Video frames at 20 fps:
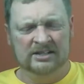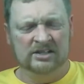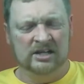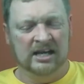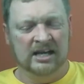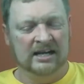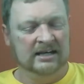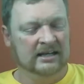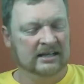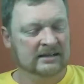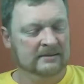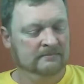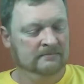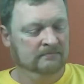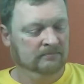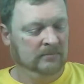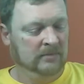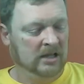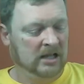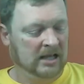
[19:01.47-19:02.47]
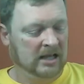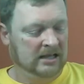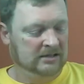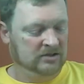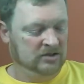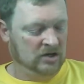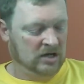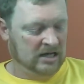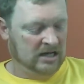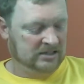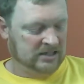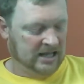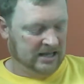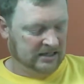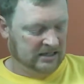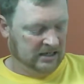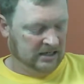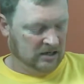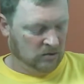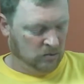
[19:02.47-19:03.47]
lately. And so I was
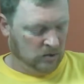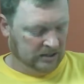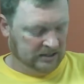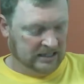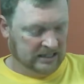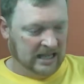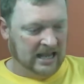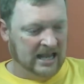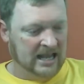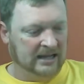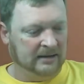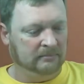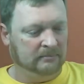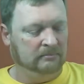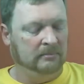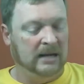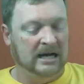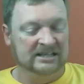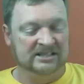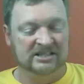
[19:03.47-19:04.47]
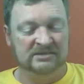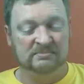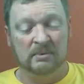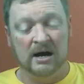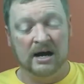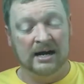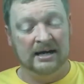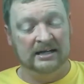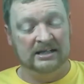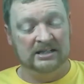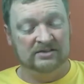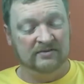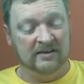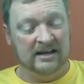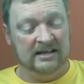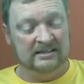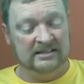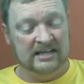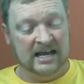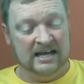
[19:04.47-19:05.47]
like, you know, what the heck? My spine is
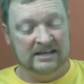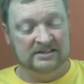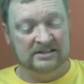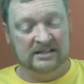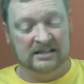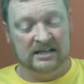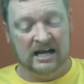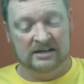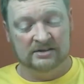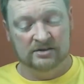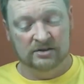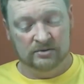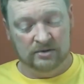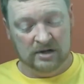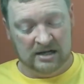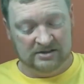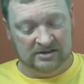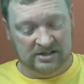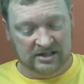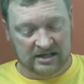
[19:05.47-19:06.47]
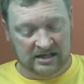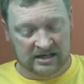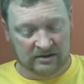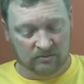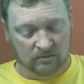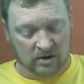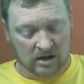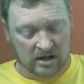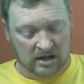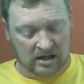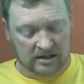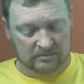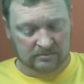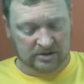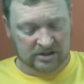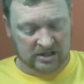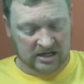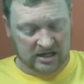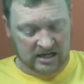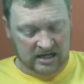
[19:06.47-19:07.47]
fantastic. I do not see any
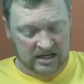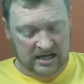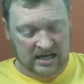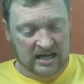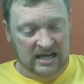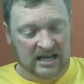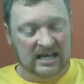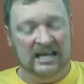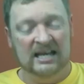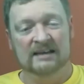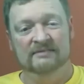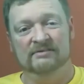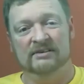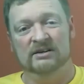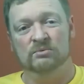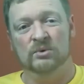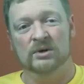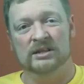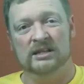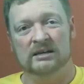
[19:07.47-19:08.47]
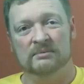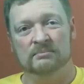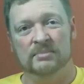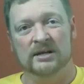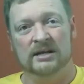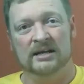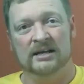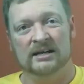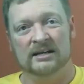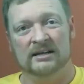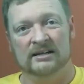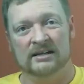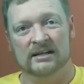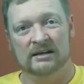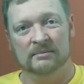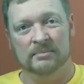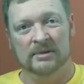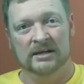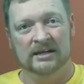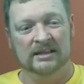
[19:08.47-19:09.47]
rubs, even with it being a
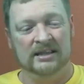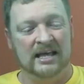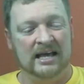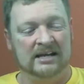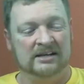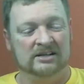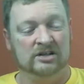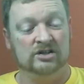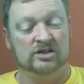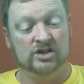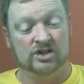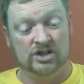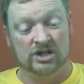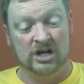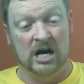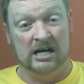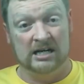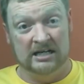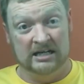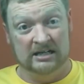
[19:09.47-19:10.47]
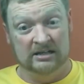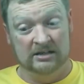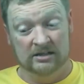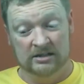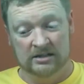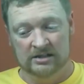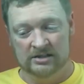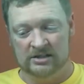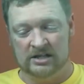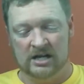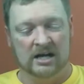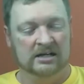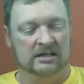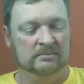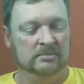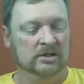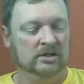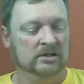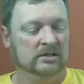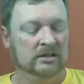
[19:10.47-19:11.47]
little bit of that shiny goodness kind of
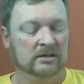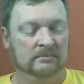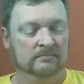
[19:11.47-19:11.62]
book.